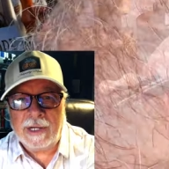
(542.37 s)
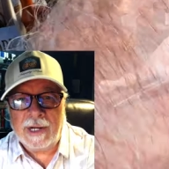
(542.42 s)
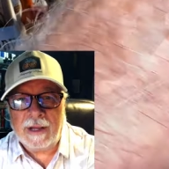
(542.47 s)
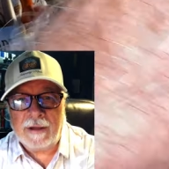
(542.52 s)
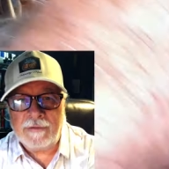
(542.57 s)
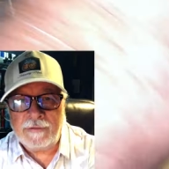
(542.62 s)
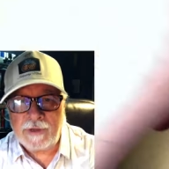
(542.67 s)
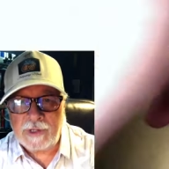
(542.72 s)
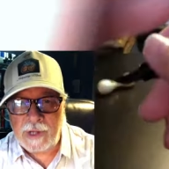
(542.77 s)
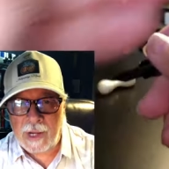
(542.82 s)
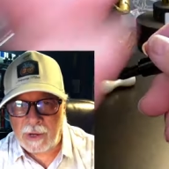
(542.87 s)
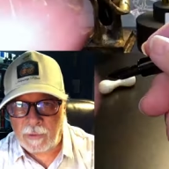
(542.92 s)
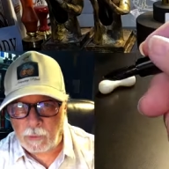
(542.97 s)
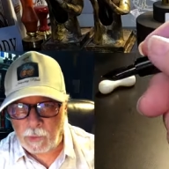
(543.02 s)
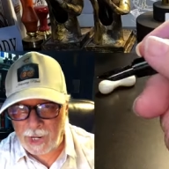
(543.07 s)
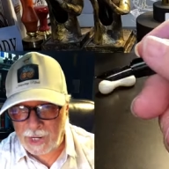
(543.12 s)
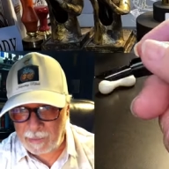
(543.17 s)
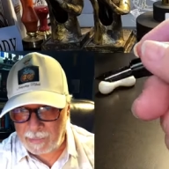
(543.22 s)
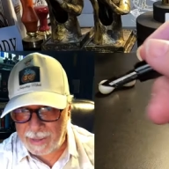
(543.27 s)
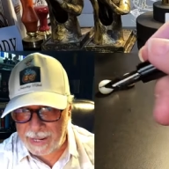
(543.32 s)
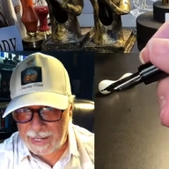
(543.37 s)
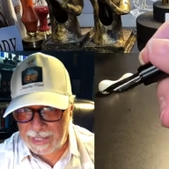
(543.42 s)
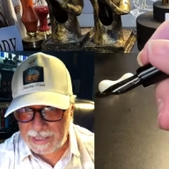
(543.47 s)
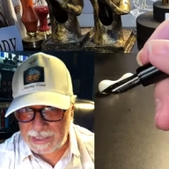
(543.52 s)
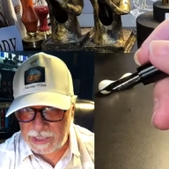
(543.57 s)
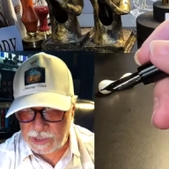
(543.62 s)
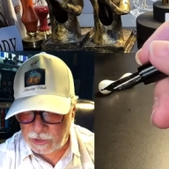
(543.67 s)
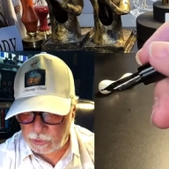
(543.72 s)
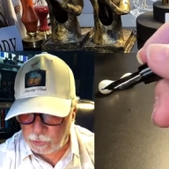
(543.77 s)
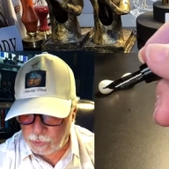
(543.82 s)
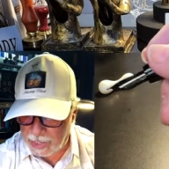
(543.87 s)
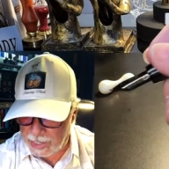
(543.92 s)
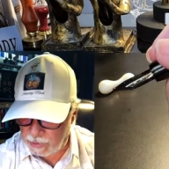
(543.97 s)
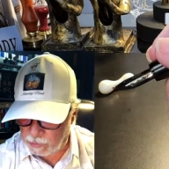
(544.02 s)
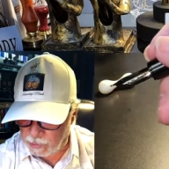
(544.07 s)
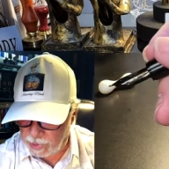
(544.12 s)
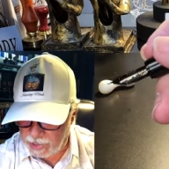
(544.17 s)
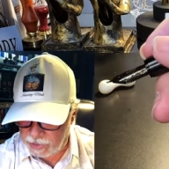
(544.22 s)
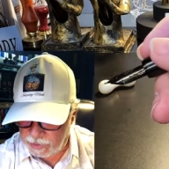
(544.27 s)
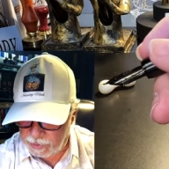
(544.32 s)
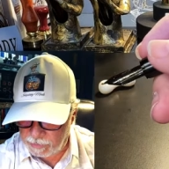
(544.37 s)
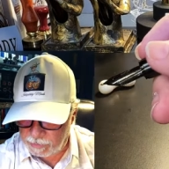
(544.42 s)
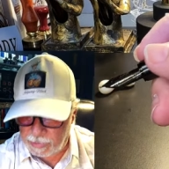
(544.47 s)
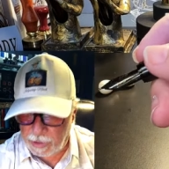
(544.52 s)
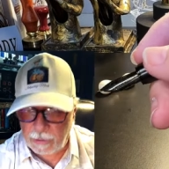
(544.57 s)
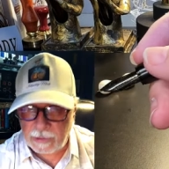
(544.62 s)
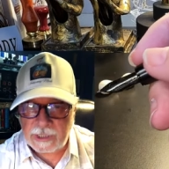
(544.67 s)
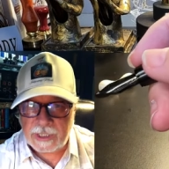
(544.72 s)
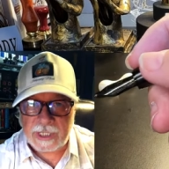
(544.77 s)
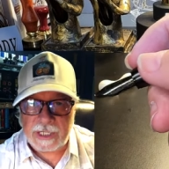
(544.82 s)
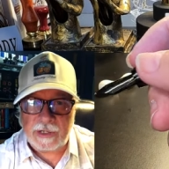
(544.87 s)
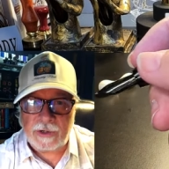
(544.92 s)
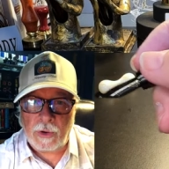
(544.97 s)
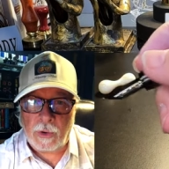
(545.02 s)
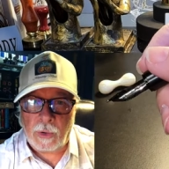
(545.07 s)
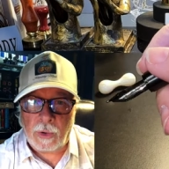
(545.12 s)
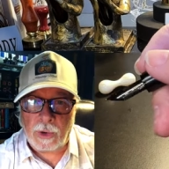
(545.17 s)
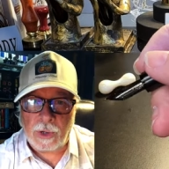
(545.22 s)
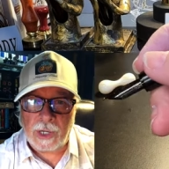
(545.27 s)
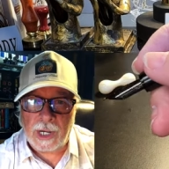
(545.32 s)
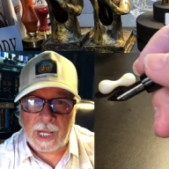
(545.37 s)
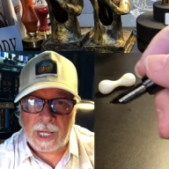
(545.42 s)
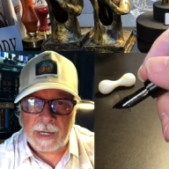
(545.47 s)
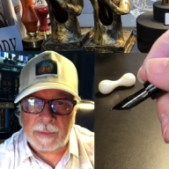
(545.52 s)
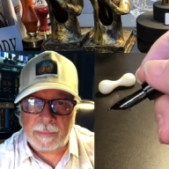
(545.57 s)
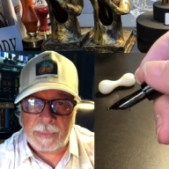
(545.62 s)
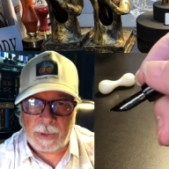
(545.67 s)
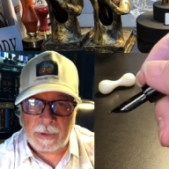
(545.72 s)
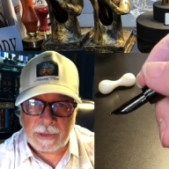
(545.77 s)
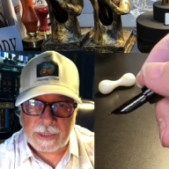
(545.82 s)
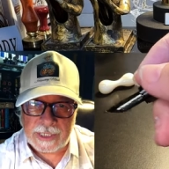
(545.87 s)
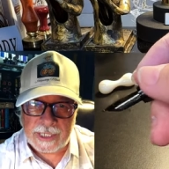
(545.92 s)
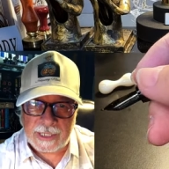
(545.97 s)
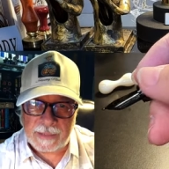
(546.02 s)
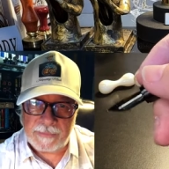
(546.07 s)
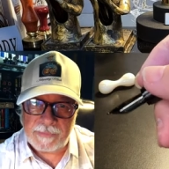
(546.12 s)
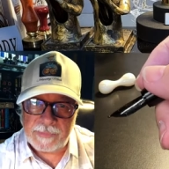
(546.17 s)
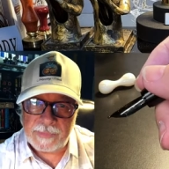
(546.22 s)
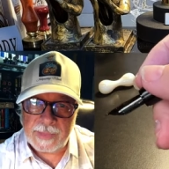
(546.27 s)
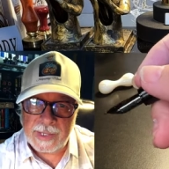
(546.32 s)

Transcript: enough and well balanced to write with posted or unposted.